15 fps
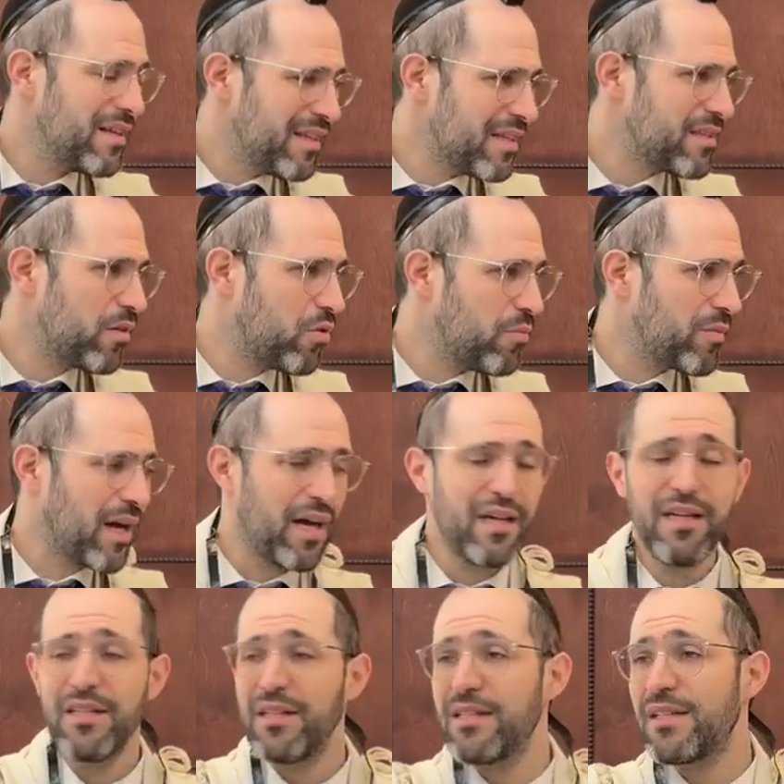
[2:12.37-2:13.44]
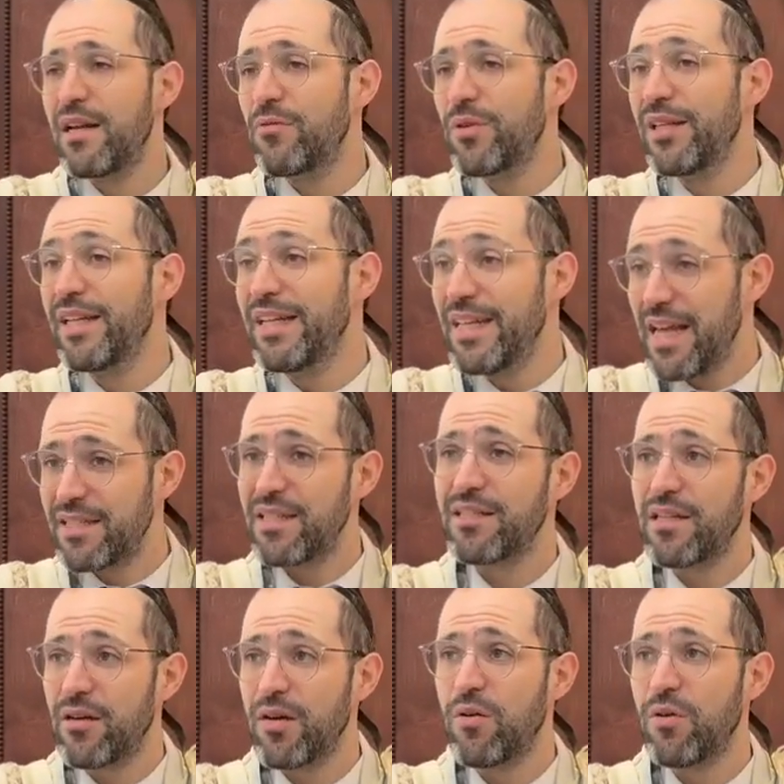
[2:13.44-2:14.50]
That's a chumrah. That's not really
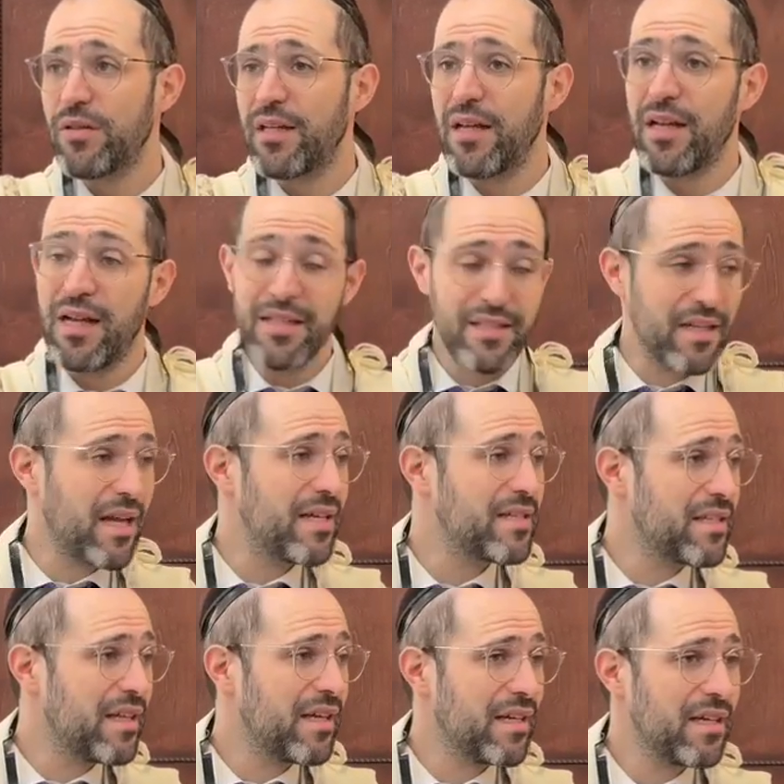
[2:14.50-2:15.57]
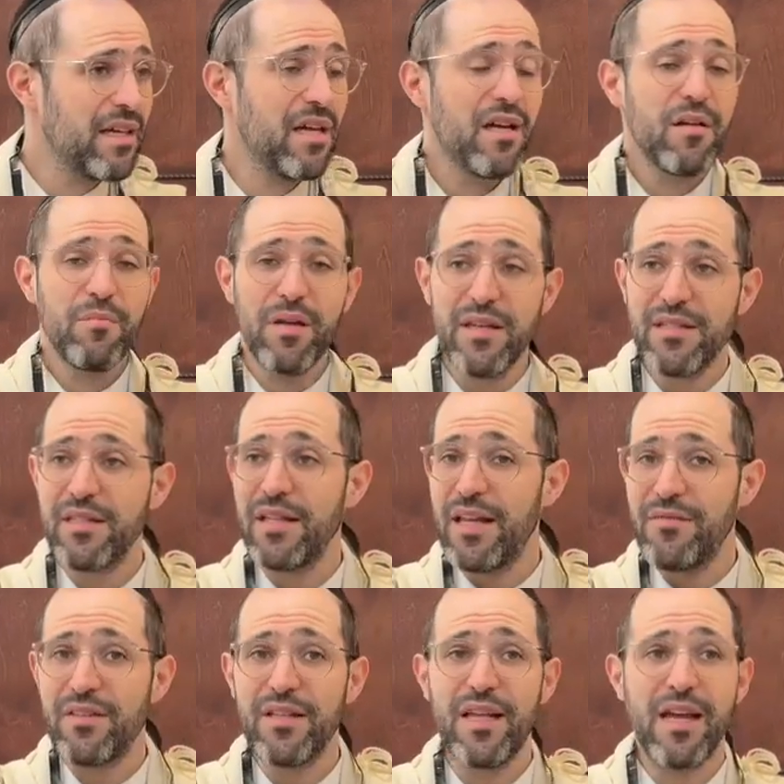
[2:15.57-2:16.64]
necessary according to halacha. It's a nice thing, but you still
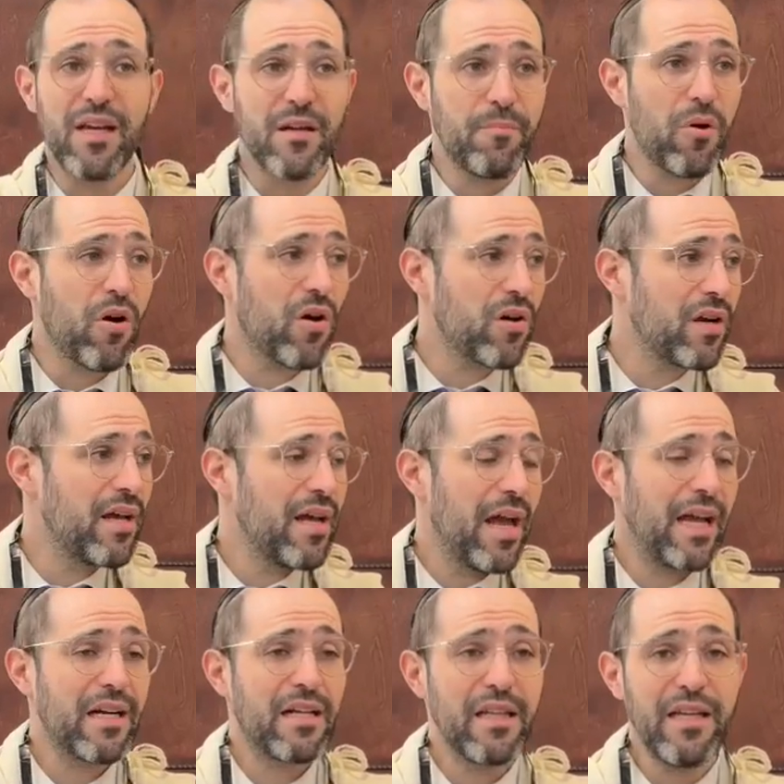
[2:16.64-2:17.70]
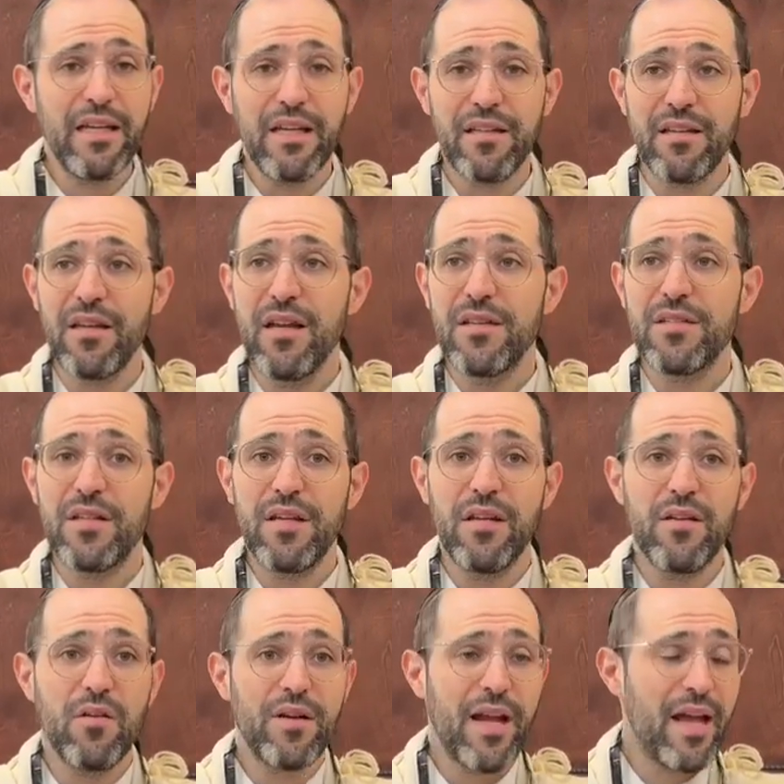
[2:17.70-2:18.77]
have to take it apart and clean it so that
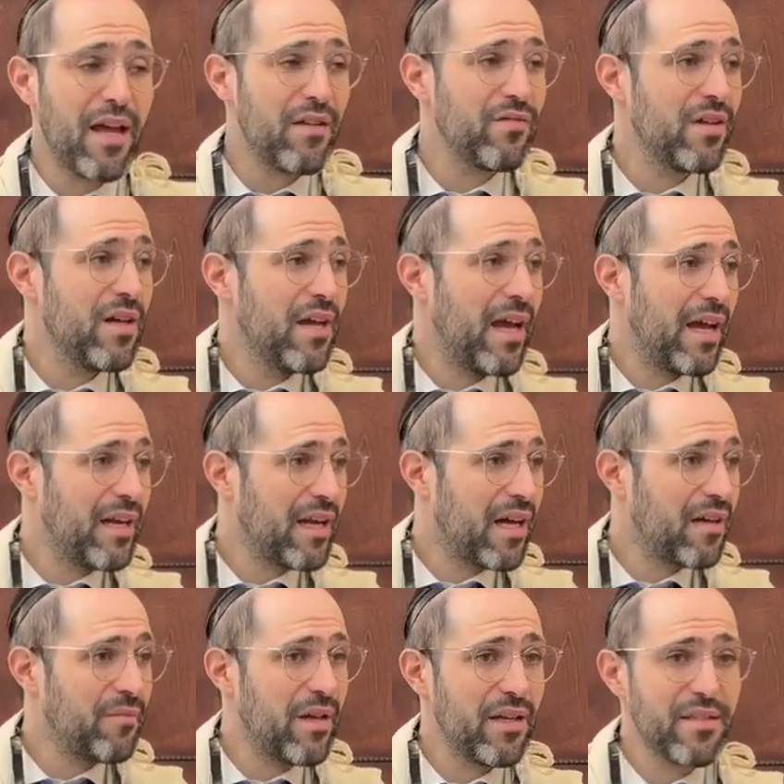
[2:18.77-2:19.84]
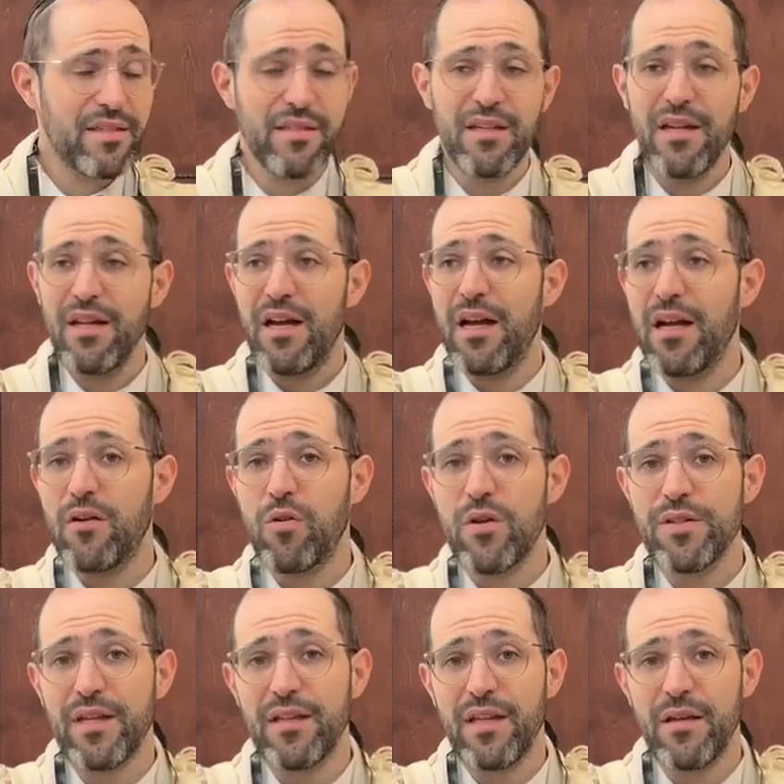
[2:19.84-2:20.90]
you don't have any chametz
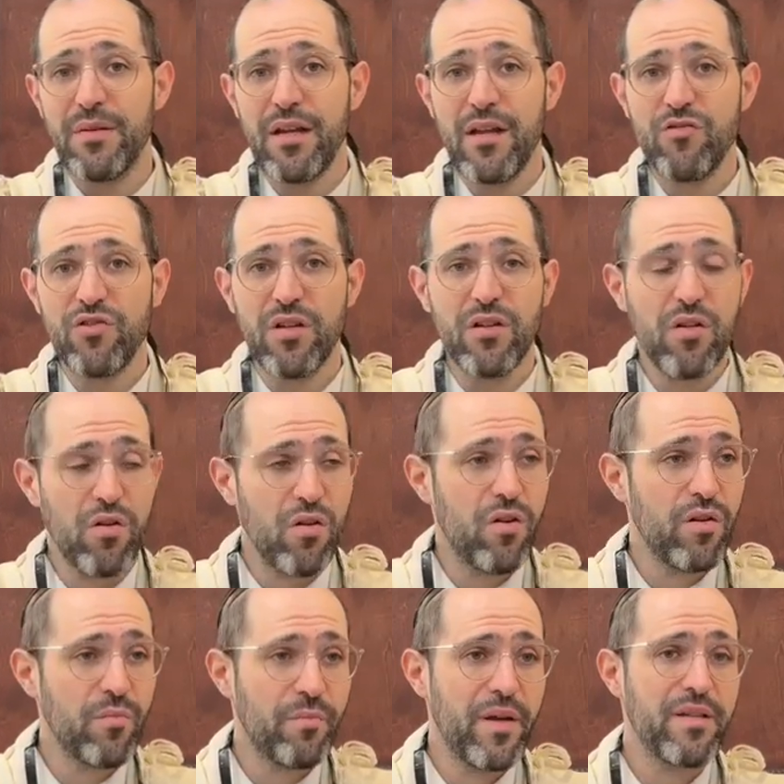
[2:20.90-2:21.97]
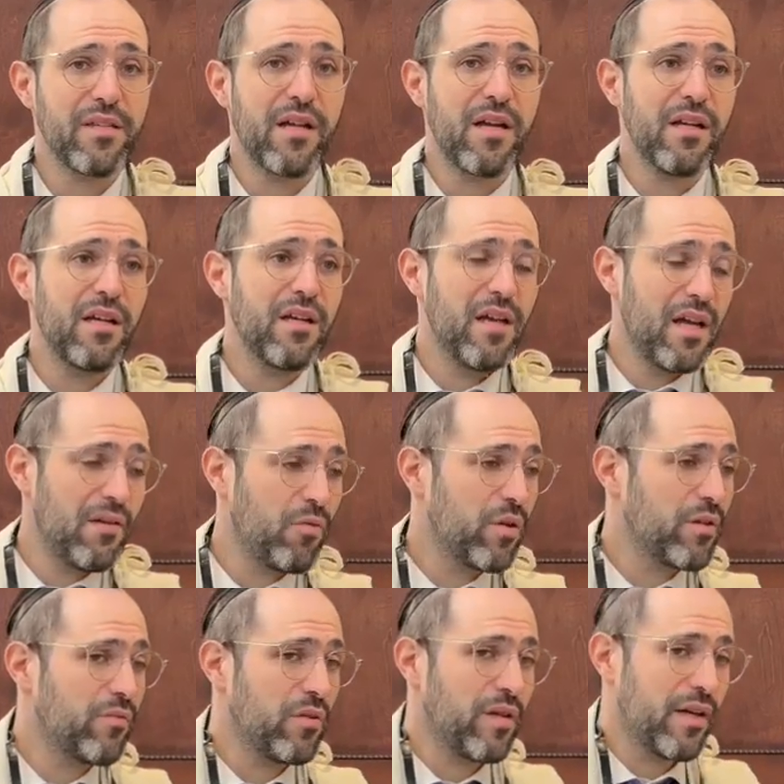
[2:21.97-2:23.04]
cross-contamination on Pesach. Have a
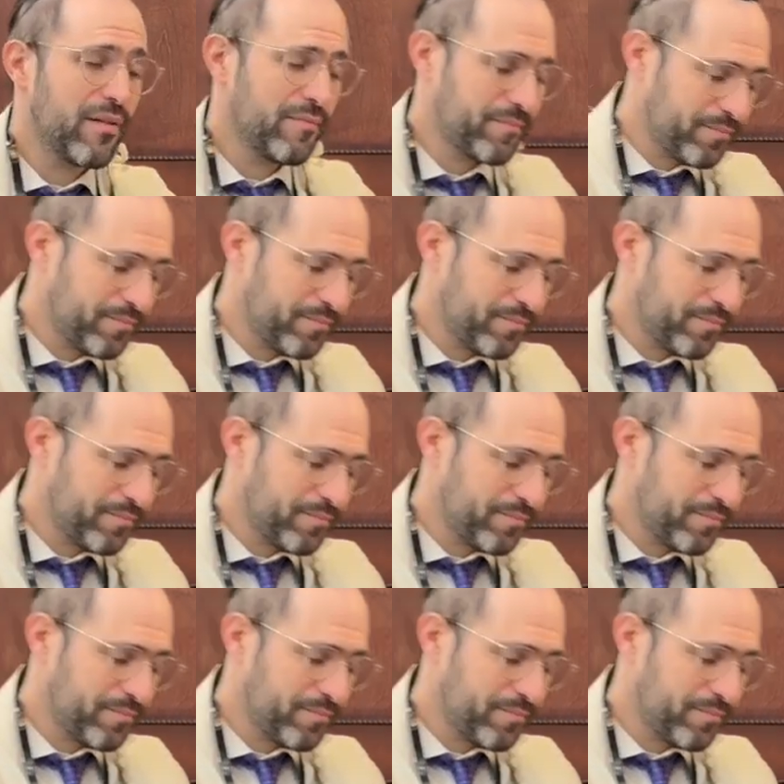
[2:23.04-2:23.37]
wonderful day.